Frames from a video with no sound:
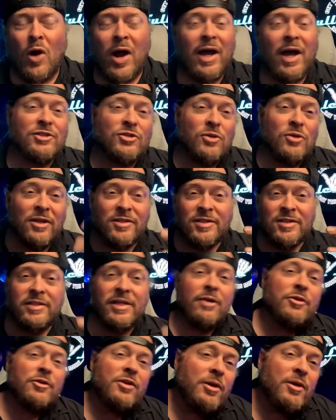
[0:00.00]
All right, guys, so let's get
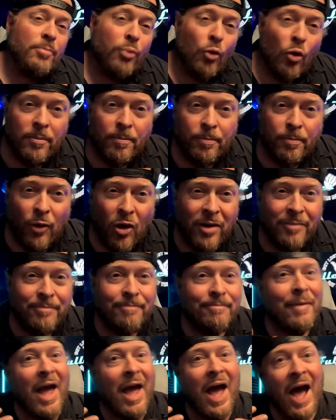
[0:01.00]
down to the important part.
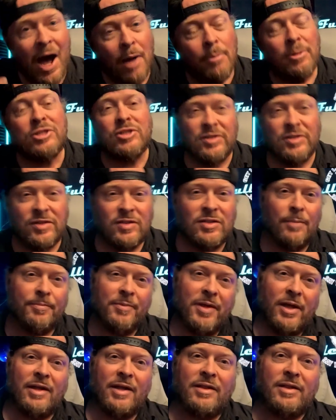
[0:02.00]
How much does
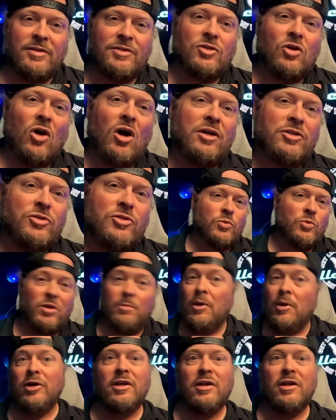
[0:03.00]
something like this cost? With
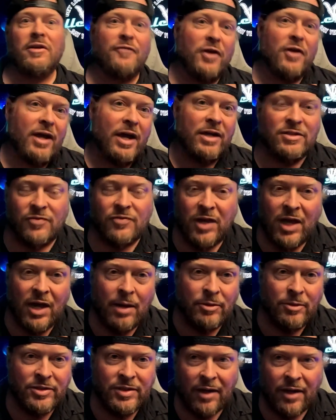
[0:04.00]
a million different kinds of
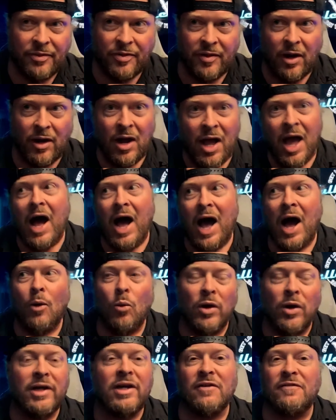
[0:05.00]
cameras out there, I
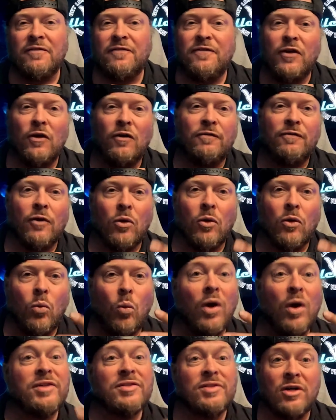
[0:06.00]
want to get a feel for
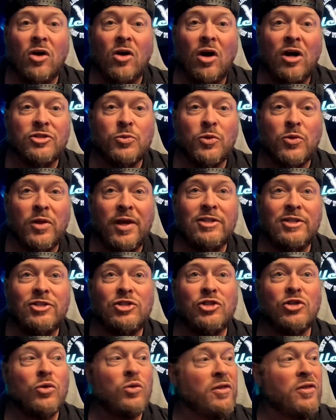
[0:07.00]
what is the cost related
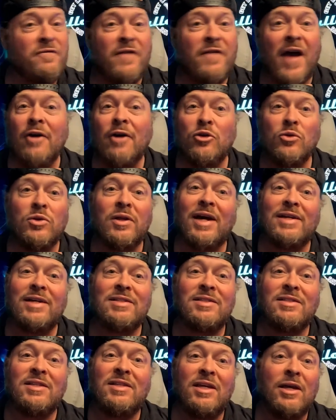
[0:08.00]
to the value that I
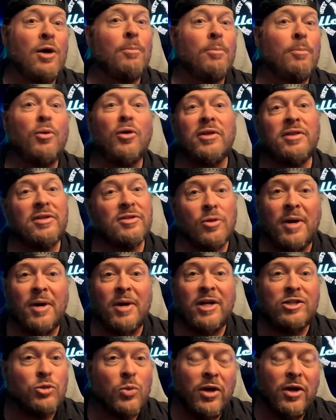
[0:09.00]
see putting this on
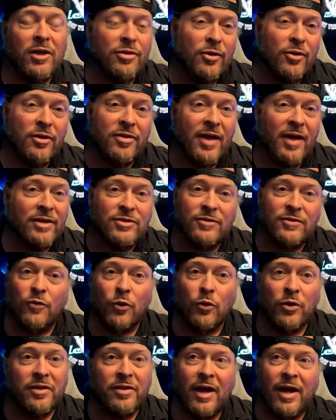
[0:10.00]
my $20,000, $30,000,
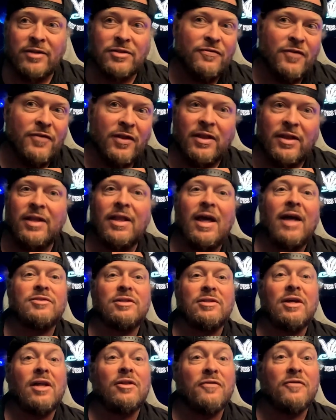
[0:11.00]
$40,000,
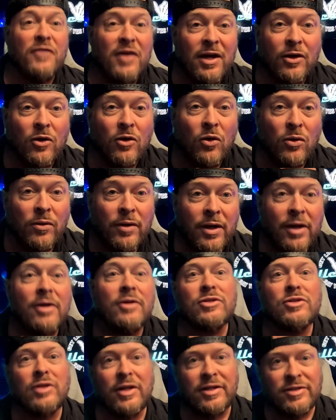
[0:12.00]
$50,000 vehicle.
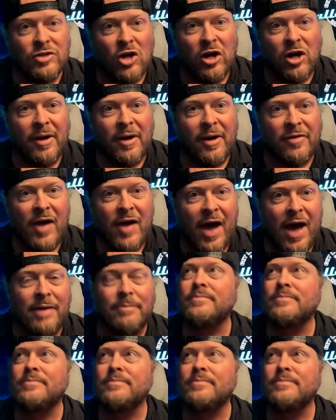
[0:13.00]
So let's talk about that.